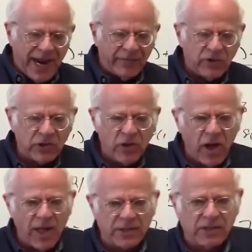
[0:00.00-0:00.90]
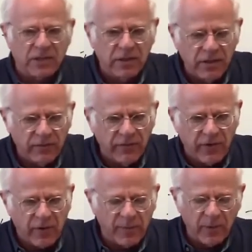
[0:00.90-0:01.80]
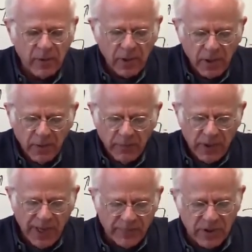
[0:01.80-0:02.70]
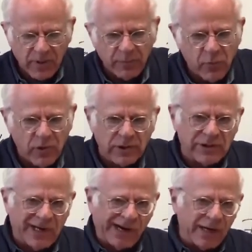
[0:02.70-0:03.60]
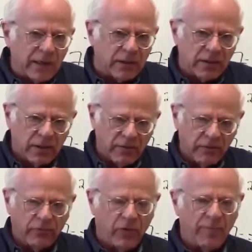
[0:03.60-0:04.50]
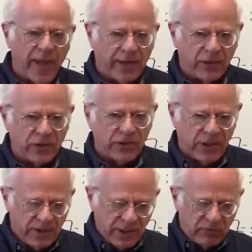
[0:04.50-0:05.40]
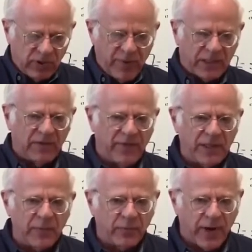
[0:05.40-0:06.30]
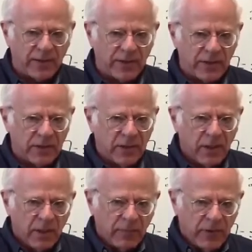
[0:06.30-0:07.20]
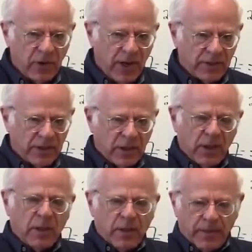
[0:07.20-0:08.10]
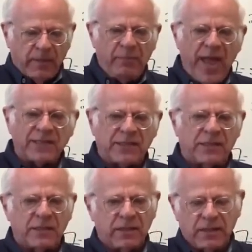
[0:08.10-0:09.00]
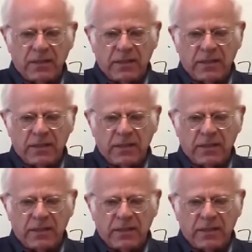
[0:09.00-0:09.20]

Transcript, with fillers: average cost variable becomes an important target for managers in these respective enterprises, because the best